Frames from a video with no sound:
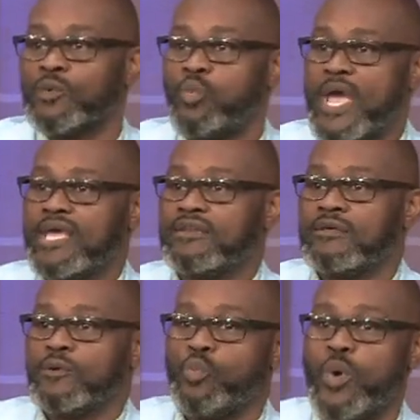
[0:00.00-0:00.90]

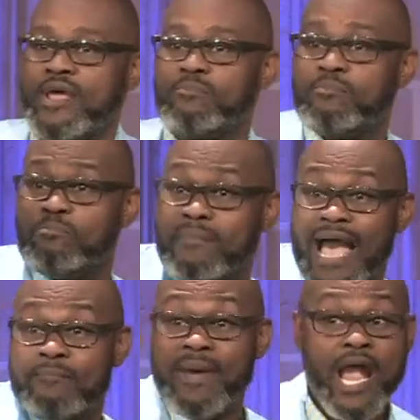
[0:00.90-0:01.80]

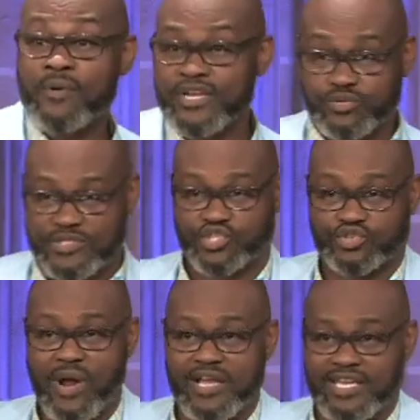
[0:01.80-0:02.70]
my marriage was
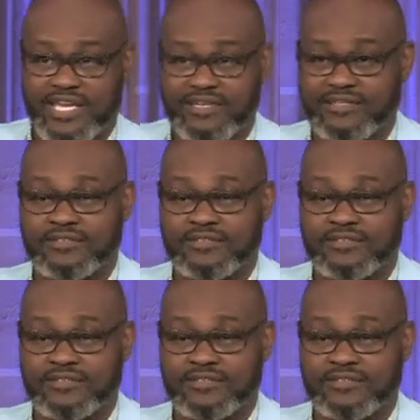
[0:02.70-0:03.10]
struggling,